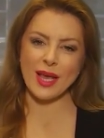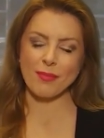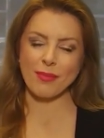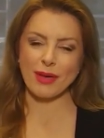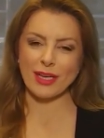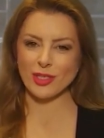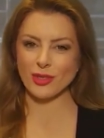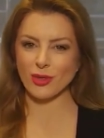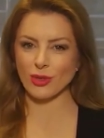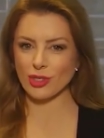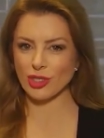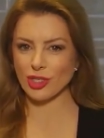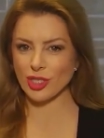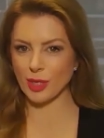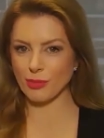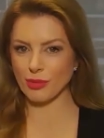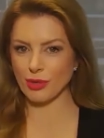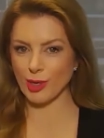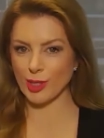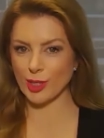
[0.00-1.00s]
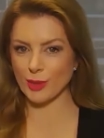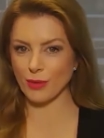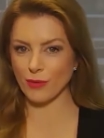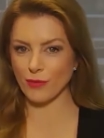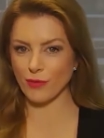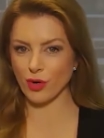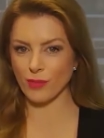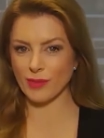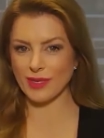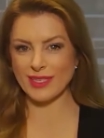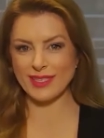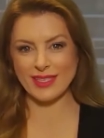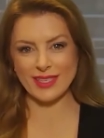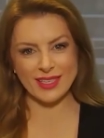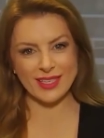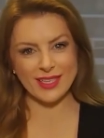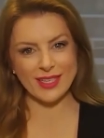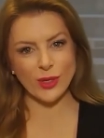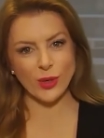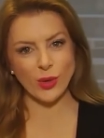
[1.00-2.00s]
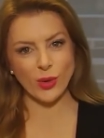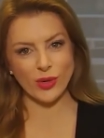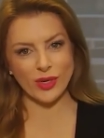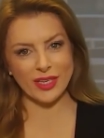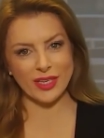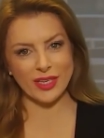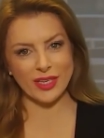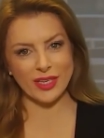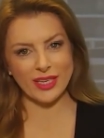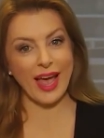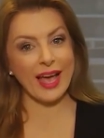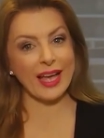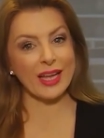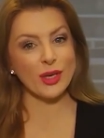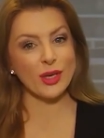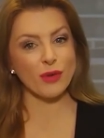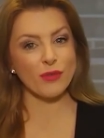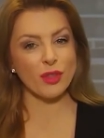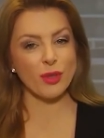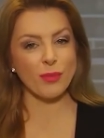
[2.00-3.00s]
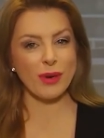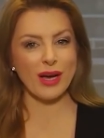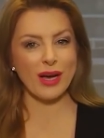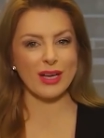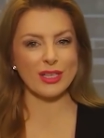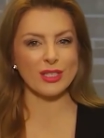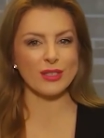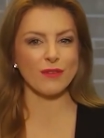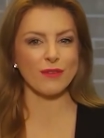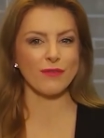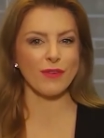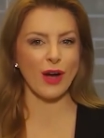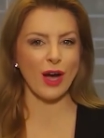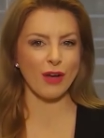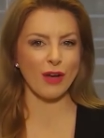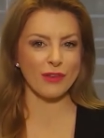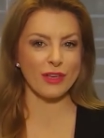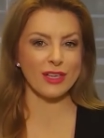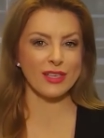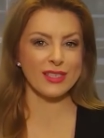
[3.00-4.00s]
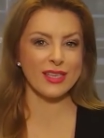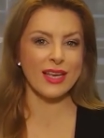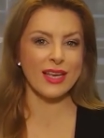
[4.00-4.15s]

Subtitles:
based on share price performance year on year and over the past 5 years.